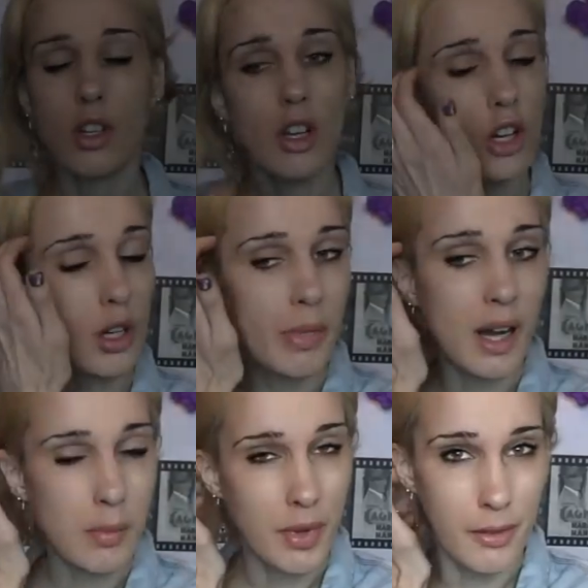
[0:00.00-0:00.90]
a lot
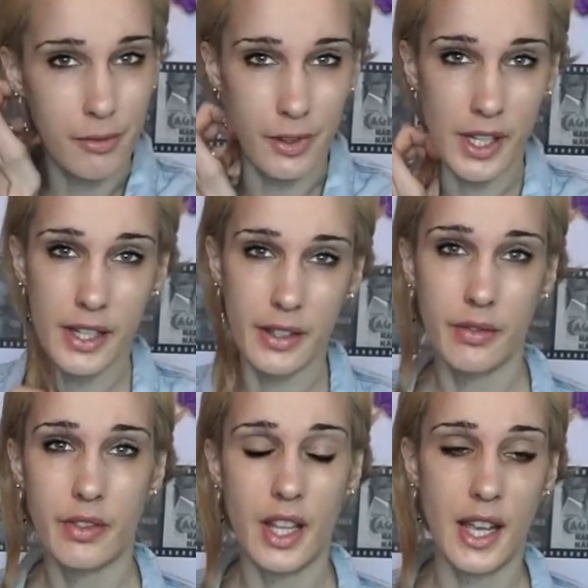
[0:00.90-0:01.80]
about my feet
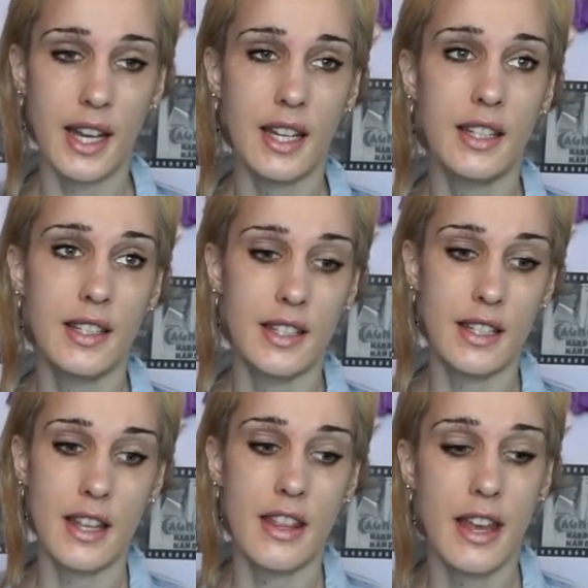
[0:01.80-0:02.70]

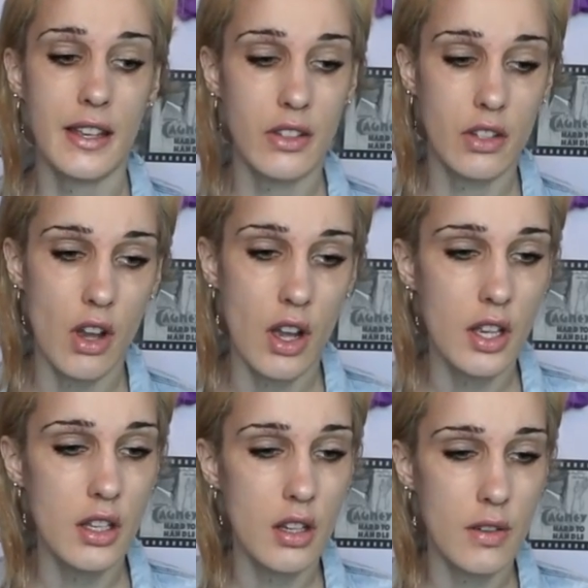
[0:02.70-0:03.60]
and that
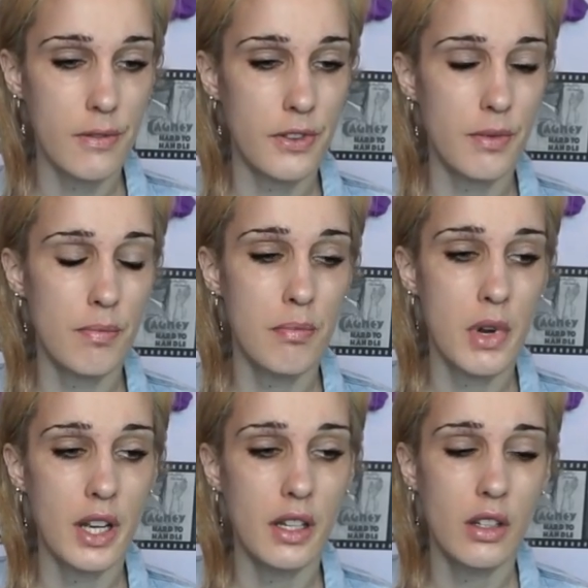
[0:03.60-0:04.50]
side of
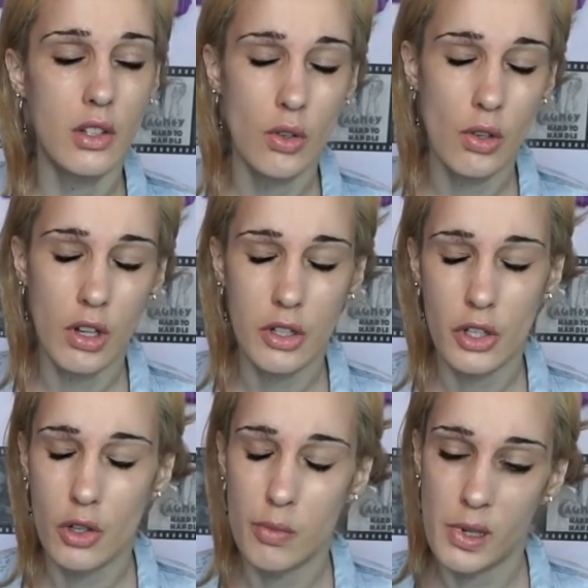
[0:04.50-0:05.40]
my
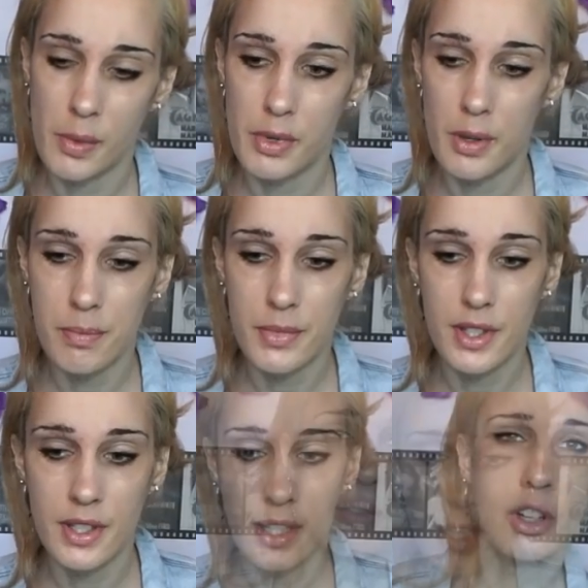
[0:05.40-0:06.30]
neurological
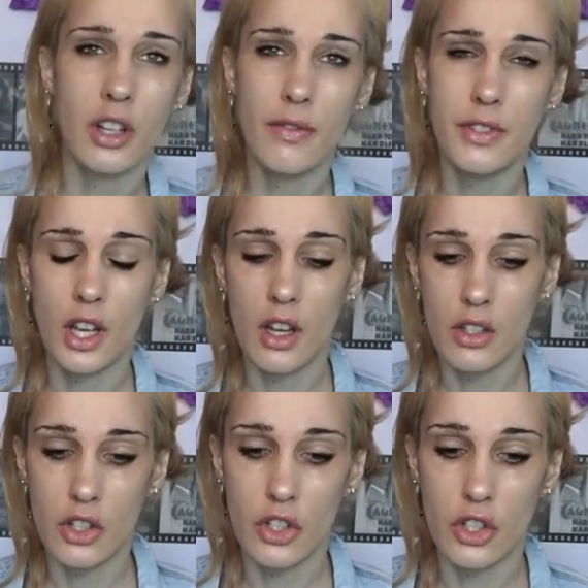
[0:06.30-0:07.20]
problems. I've kind of
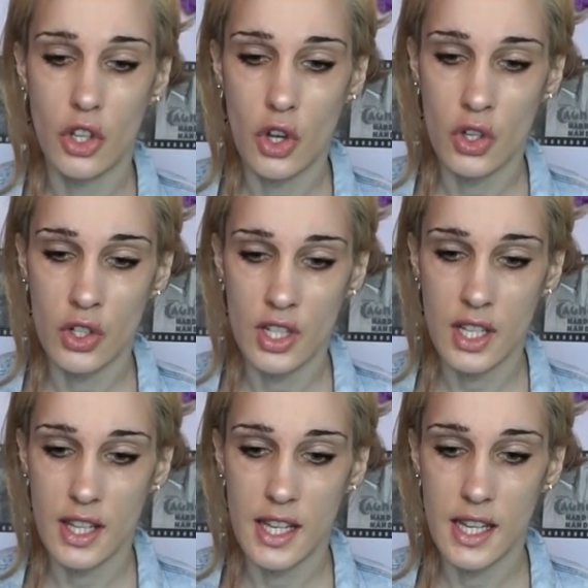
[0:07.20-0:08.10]
touched on
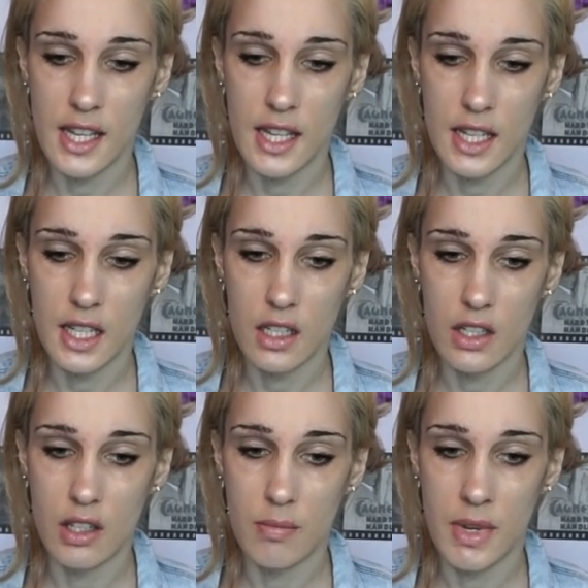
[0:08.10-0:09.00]
the
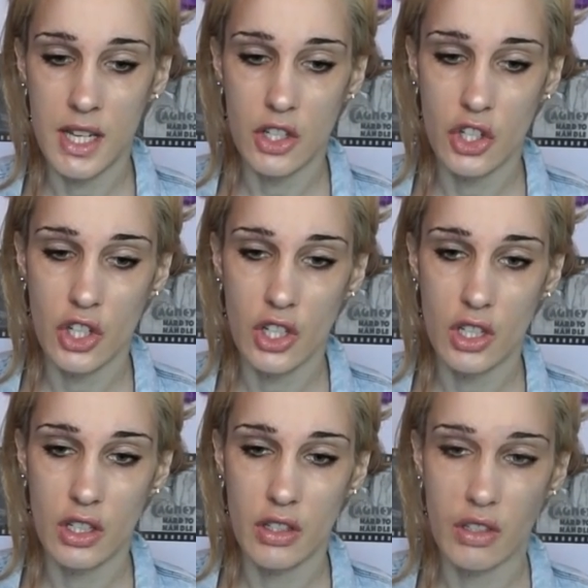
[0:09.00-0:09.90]

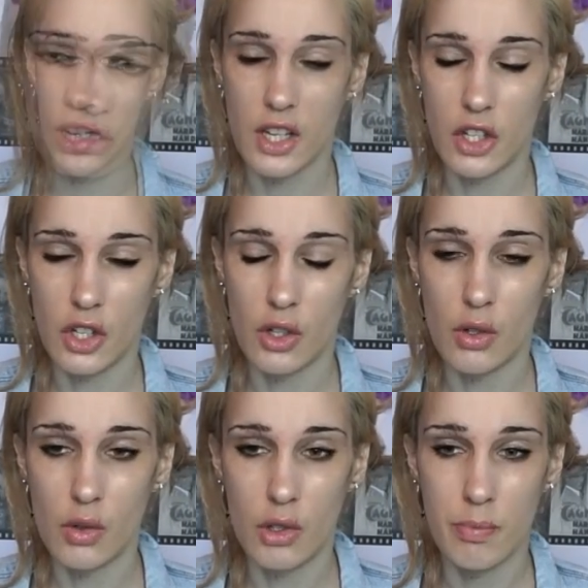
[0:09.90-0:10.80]
dementia
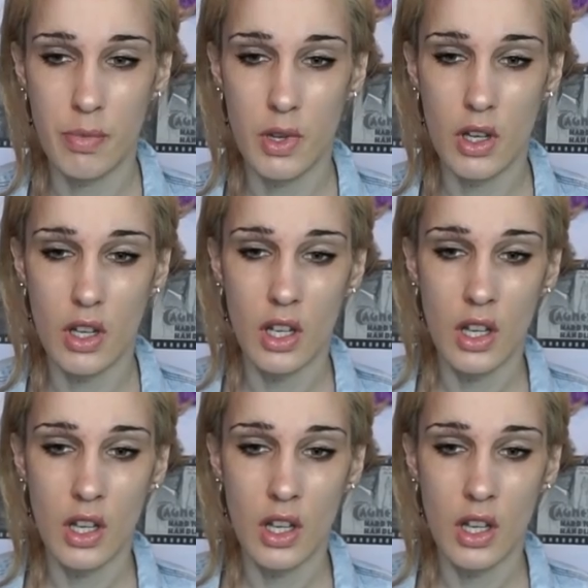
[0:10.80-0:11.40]
issues, but